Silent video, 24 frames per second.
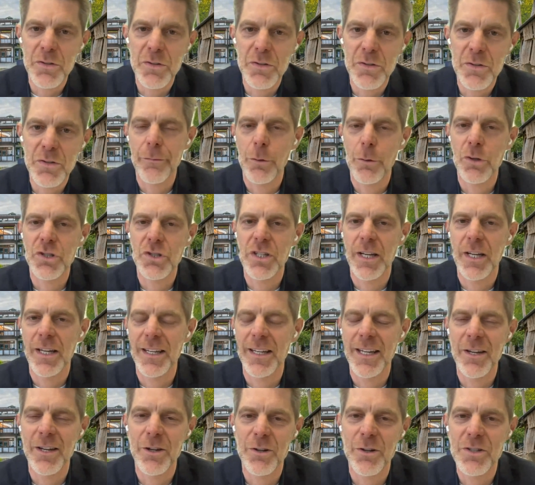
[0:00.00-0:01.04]
We also are
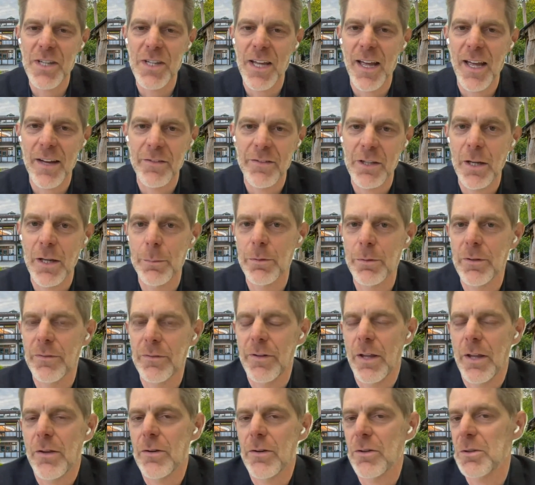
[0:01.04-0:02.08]
fortunate here to have a
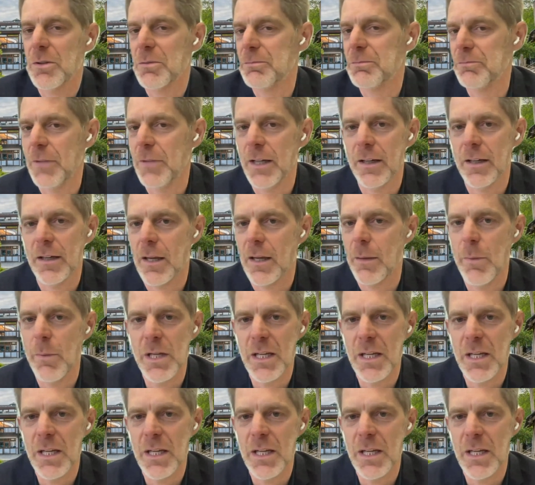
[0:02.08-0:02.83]
number of other